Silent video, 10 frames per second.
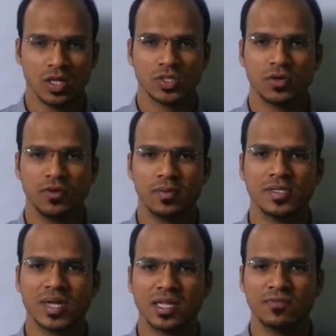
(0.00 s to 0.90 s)
So we will be
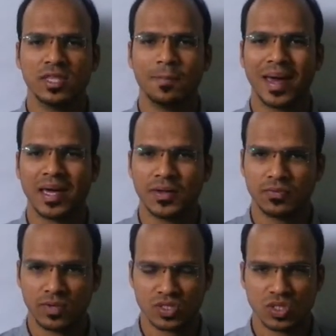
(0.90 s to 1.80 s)
starting with the packet
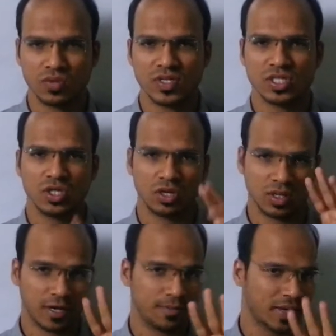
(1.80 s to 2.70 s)
tracer, which is your
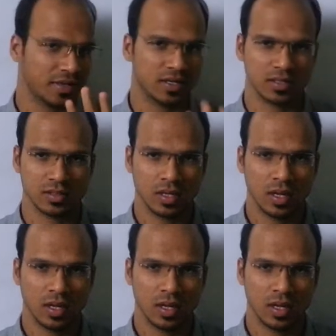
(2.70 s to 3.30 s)
third practical.